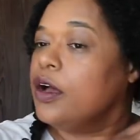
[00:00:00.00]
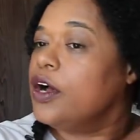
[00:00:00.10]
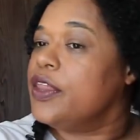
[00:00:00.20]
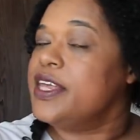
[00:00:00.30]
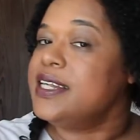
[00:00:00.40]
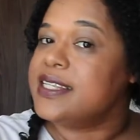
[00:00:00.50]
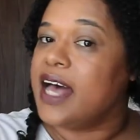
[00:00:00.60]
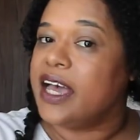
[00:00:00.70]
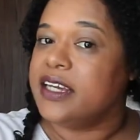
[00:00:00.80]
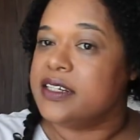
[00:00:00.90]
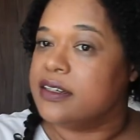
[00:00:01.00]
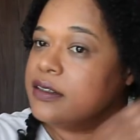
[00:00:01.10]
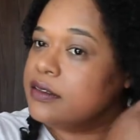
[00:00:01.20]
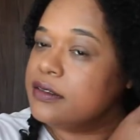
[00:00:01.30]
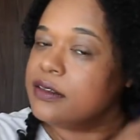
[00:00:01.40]
On this side,
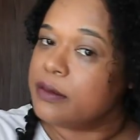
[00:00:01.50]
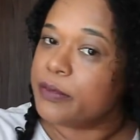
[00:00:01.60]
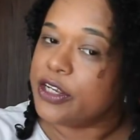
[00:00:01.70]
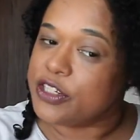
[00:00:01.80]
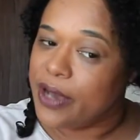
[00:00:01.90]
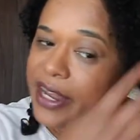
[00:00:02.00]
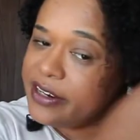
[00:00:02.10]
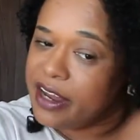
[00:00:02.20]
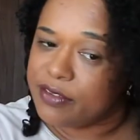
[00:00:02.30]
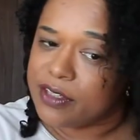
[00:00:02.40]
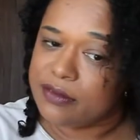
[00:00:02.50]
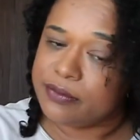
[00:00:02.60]
I'm going to unravel.